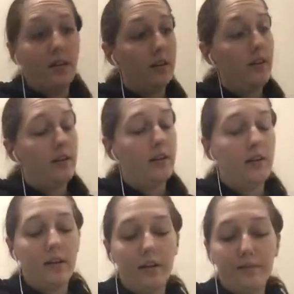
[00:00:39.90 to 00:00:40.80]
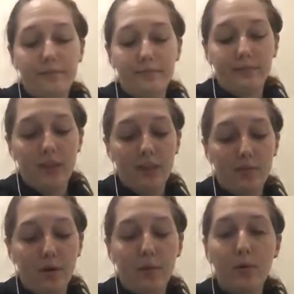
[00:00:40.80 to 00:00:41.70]
and he's a
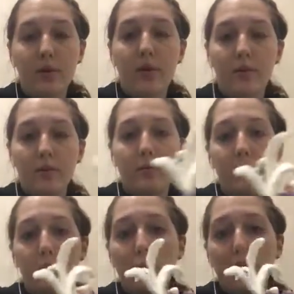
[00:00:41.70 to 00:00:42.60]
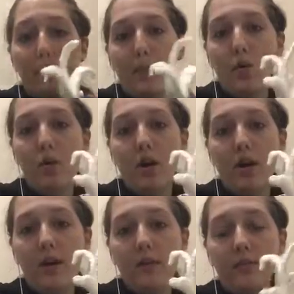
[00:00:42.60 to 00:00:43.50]
purple character with a white
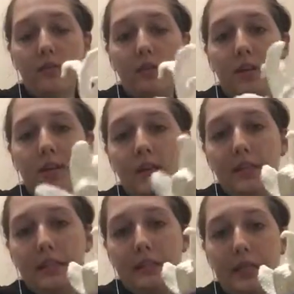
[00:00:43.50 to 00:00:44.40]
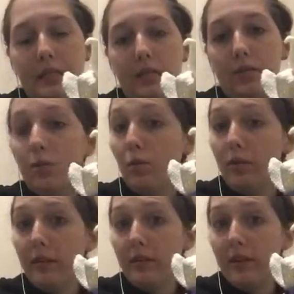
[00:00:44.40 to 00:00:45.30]
mohawk. He's got little gold
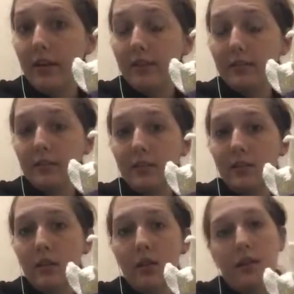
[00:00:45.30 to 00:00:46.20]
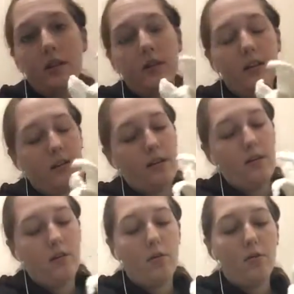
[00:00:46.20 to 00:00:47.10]
earrings.
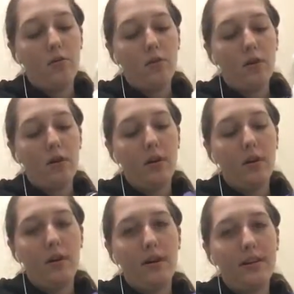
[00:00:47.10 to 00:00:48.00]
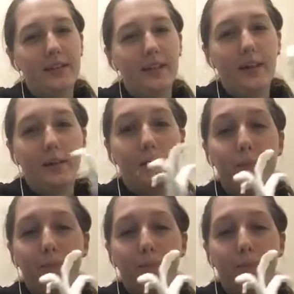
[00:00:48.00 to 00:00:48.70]
Now, I